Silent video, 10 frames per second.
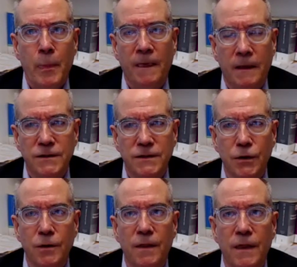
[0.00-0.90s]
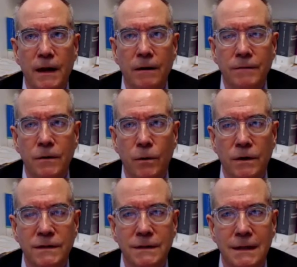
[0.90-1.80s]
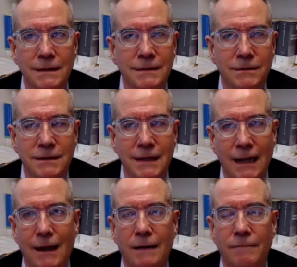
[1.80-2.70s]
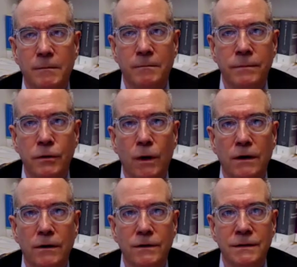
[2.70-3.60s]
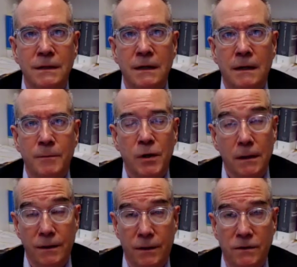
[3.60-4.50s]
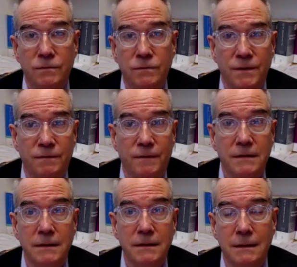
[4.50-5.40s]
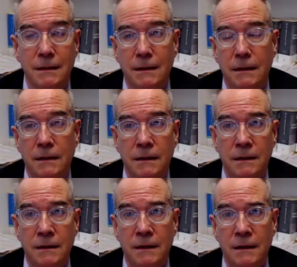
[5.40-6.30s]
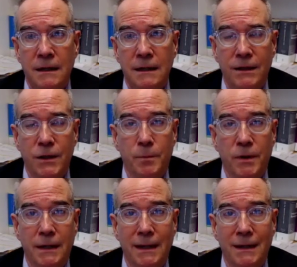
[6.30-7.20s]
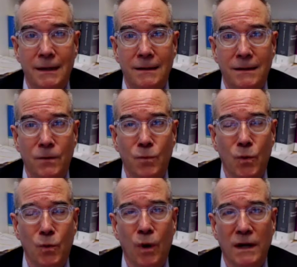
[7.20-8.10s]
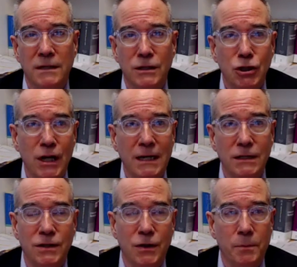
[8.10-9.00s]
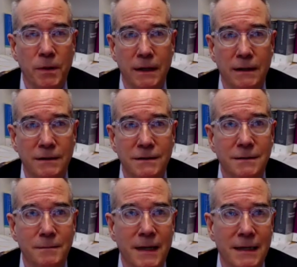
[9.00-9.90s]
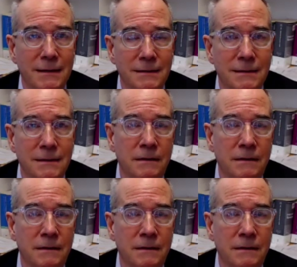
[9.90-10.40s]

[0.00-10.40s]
The concern there, of course, is there's not a lot of employers, particularly those with vesting in their plan, that will want to change their plans to make it